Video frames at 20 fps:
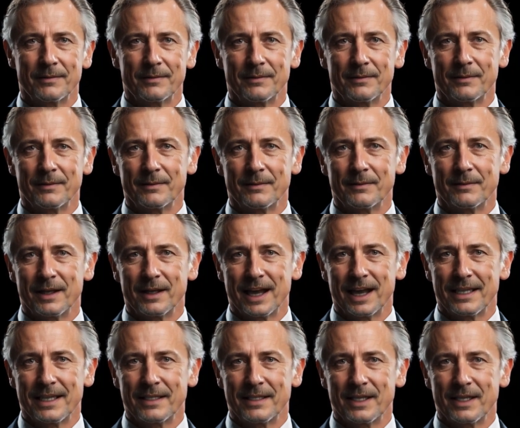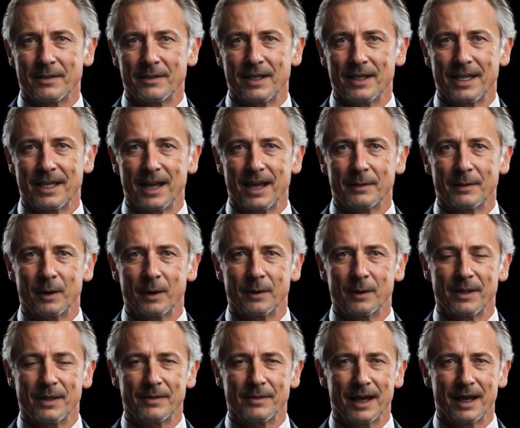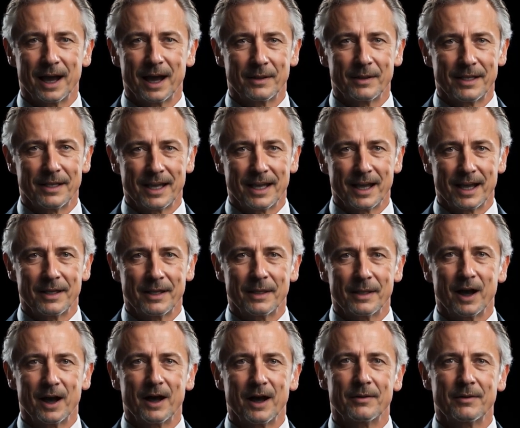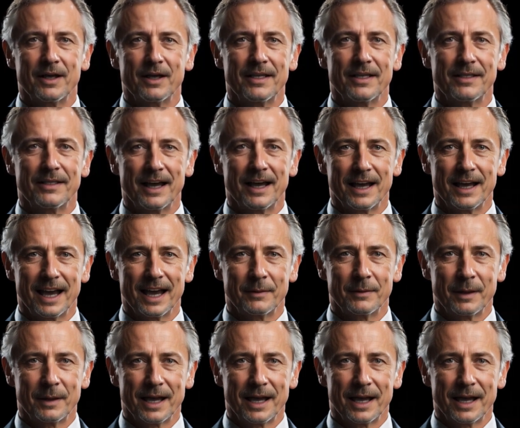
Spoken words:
You will always need to compromise at some point in room mode control.